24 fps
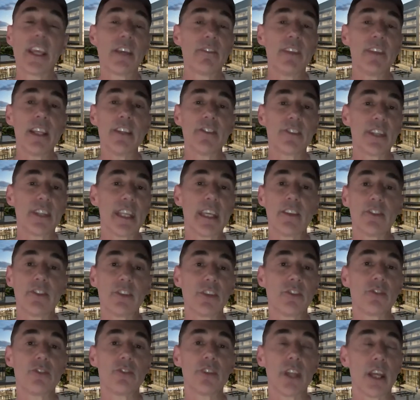of these things
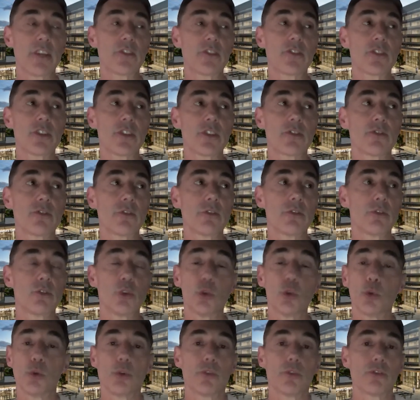as just
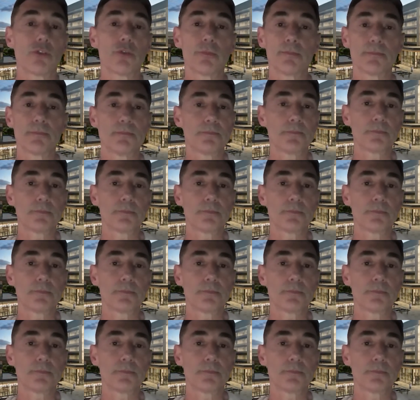tools.